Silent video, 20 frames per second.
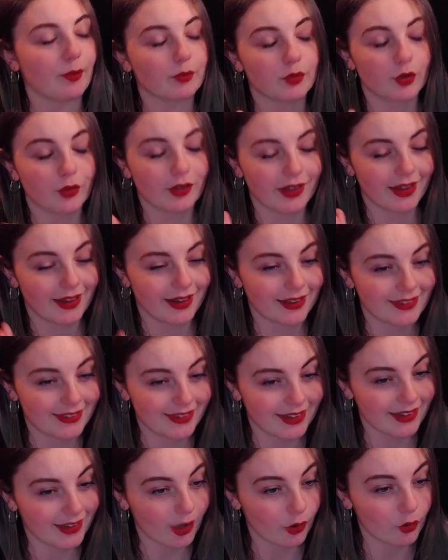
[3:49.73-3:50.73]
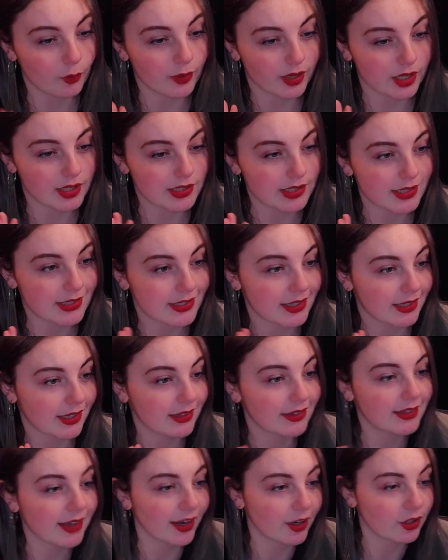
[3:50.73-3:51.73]
not getting into it now because it is an
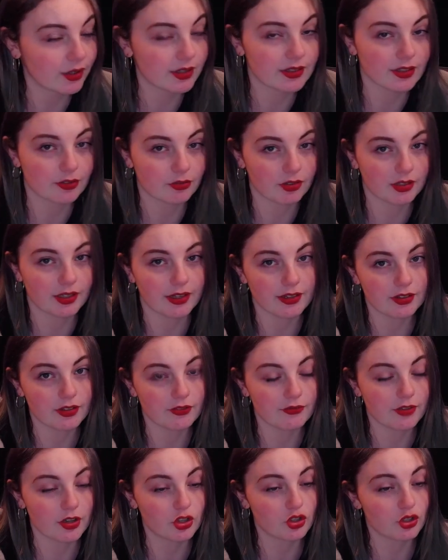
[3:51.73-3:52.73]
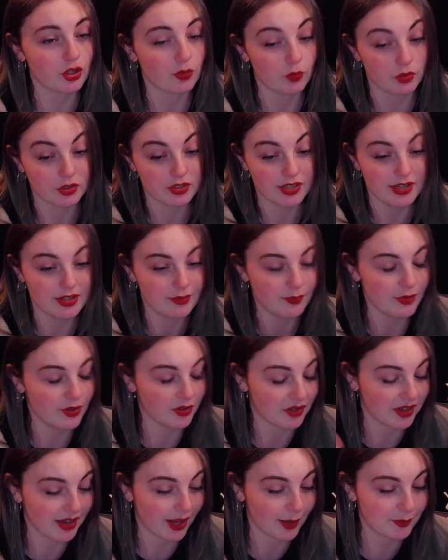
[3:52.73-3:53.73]
entirely different kettle of fish that will send me
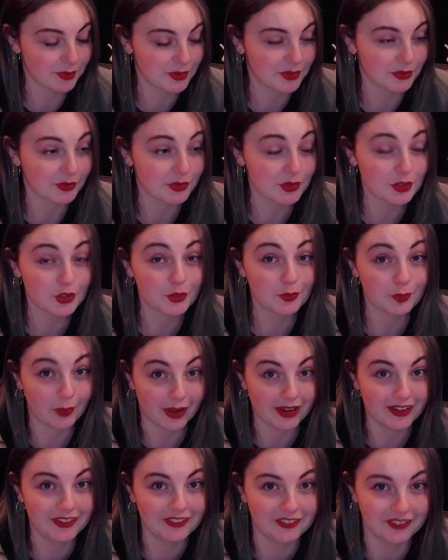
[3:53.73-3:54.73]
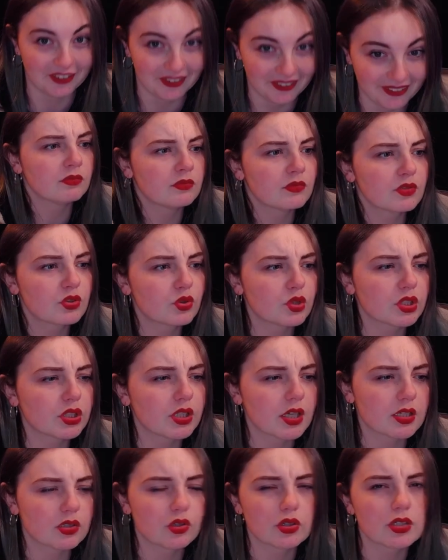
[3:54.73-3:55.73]
on an absolute spiral. So
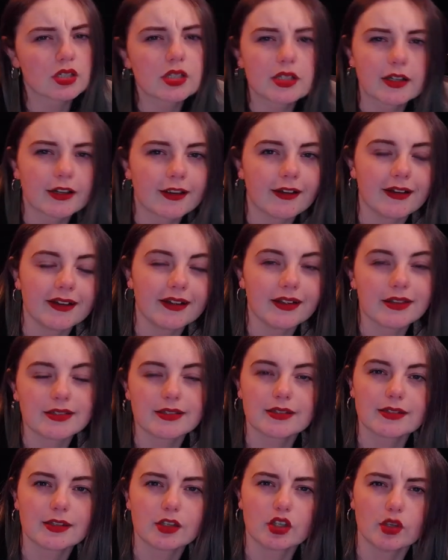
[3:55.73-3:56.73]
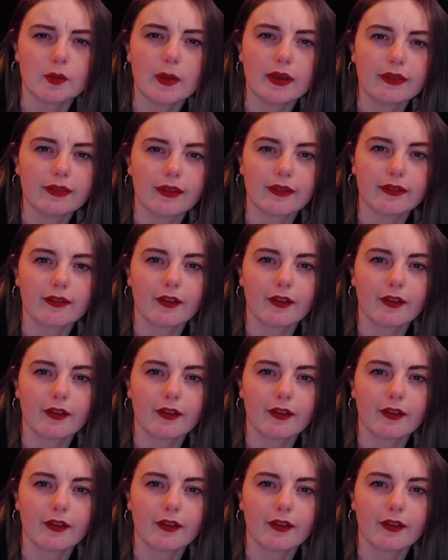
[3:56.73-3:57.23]
it's not as clear cut as you might think.